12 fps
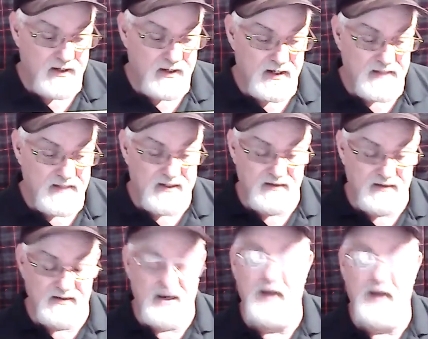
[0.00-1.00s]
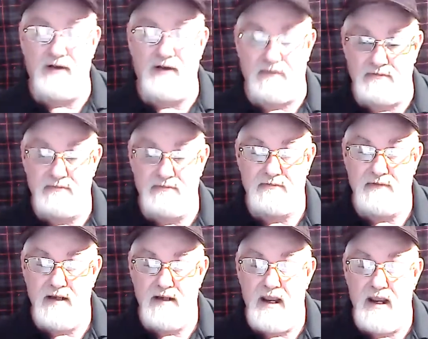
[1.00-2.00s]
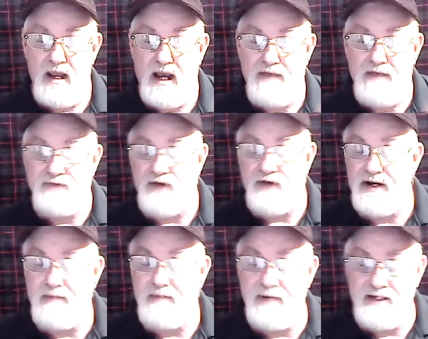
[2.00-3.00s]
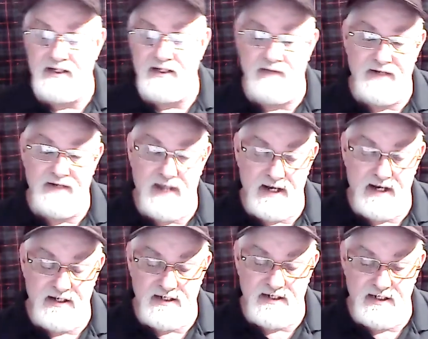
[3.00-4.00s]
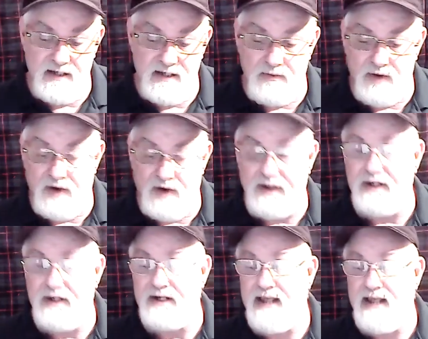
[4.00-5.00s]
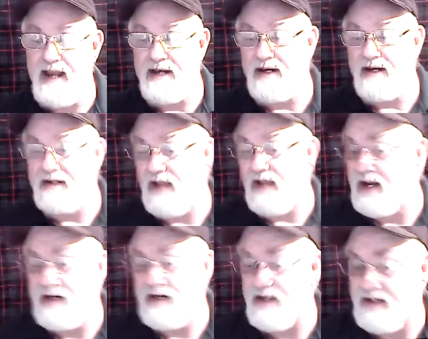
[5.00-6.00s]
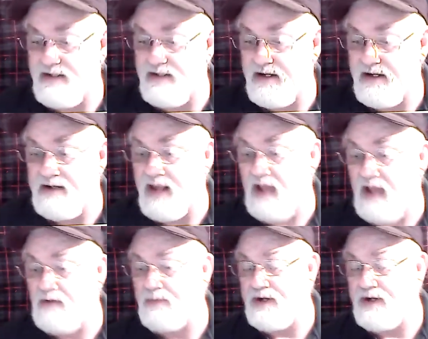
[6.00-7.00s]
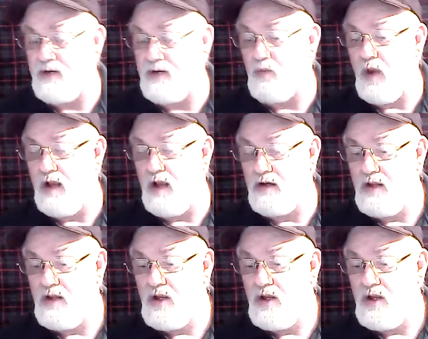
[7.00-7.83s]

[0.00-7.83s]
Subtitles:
It's a tile. I tried a piece the other day to see how hot I could get it, and it held pretty well.